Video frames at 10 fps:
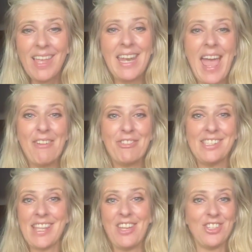In every
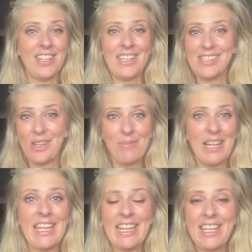session is
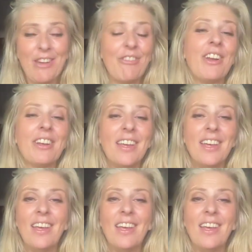completely different,